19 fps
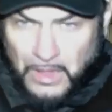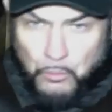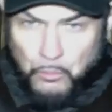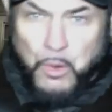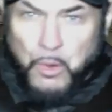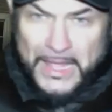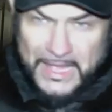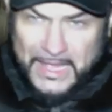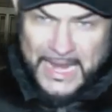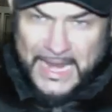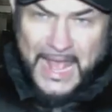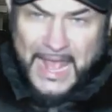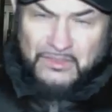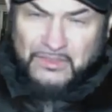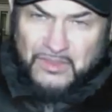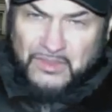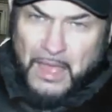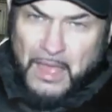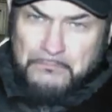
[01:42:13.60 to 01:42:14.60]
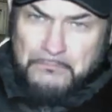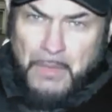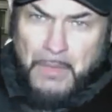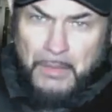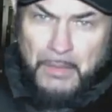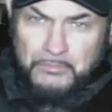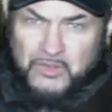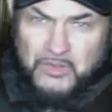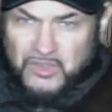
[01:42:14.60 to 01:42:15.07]
They're waiting outside
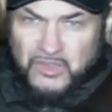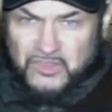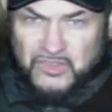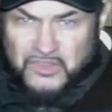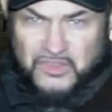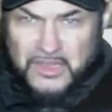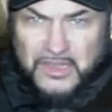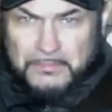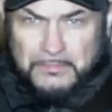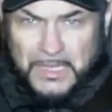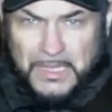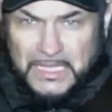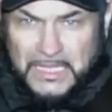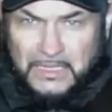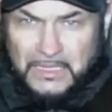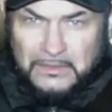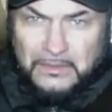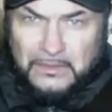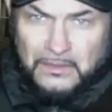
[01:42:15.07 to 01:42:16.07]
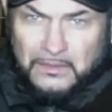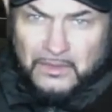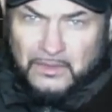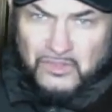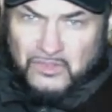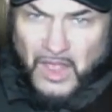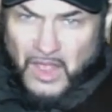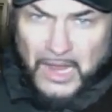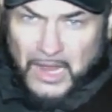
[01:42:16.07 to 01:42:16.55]
Mum's to see me.
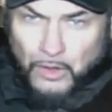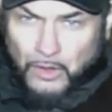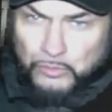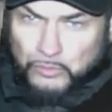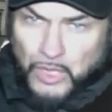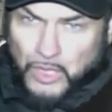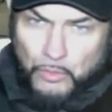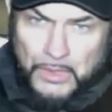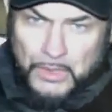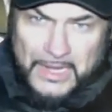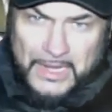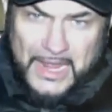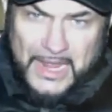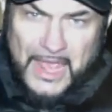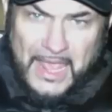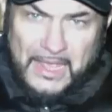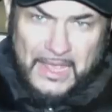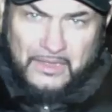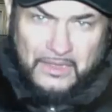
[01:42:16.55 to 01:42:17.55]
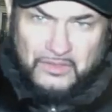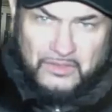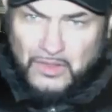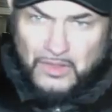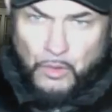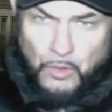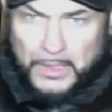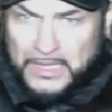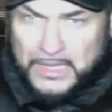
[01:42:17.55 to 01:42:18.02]
So I don't know they're there
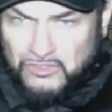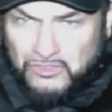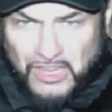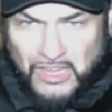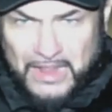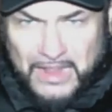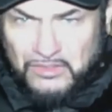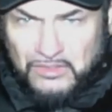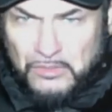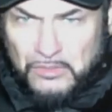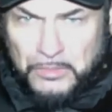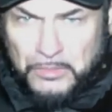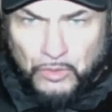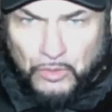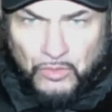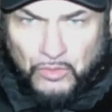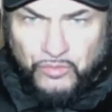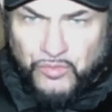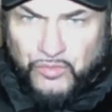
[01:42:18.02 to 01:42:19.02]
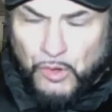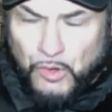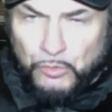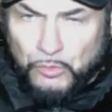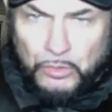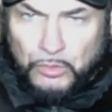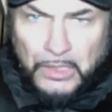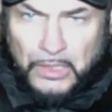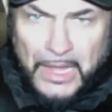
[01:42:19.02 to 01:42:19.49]
because no one ain't chatting to me on the
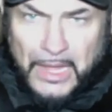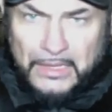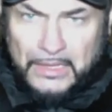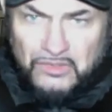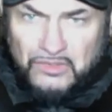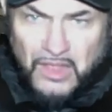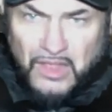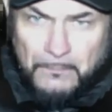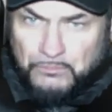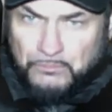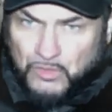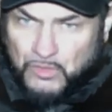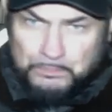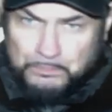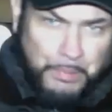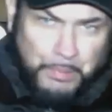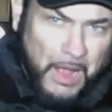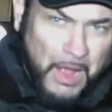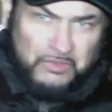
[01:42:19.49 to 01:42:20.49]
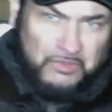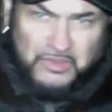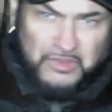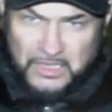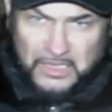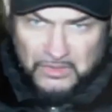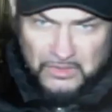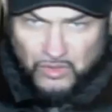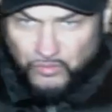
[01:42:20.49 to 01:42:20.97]
phone or nothing. So I'm just
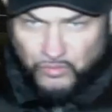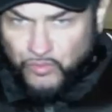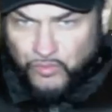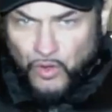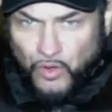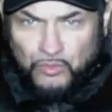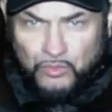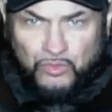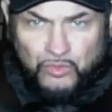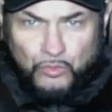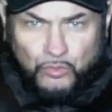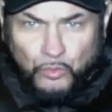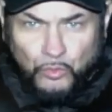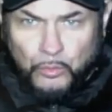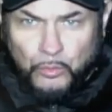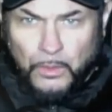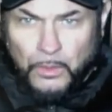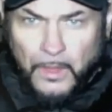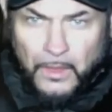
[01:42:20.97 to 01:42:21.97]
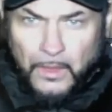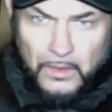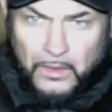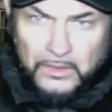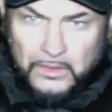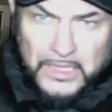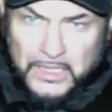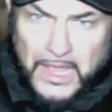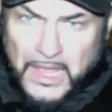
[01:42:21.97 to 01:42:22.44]
busting into Foxhall.
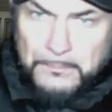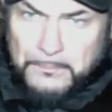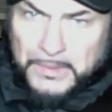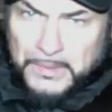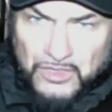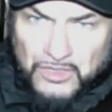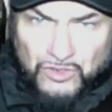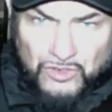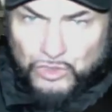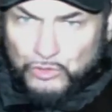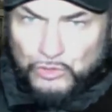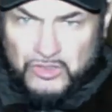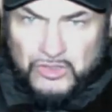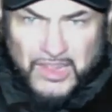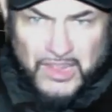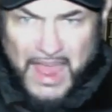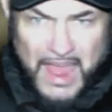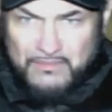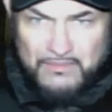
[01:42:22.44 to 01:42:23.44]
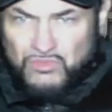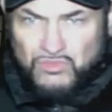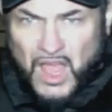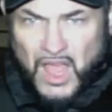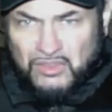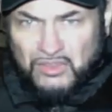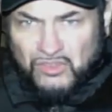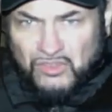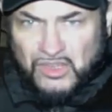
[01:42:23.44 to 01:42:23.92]
You get me? The tune's
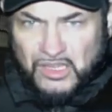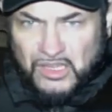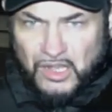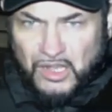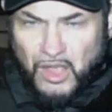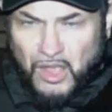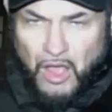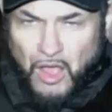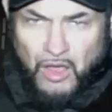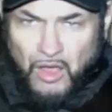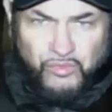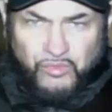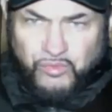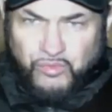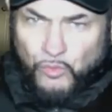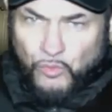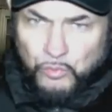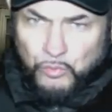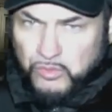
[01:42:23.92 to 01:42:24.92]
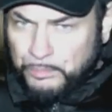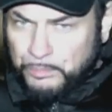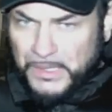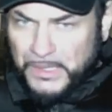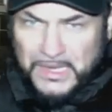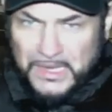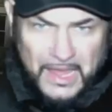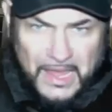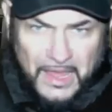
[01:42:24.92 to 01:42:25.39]
going nuts in the car, full
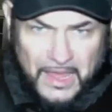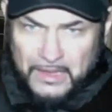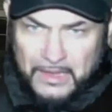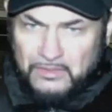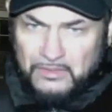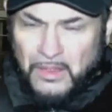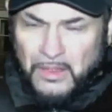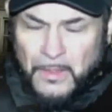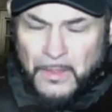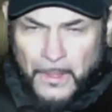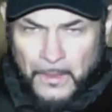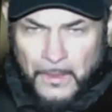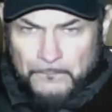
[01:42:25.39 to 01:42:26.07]
speed ahead.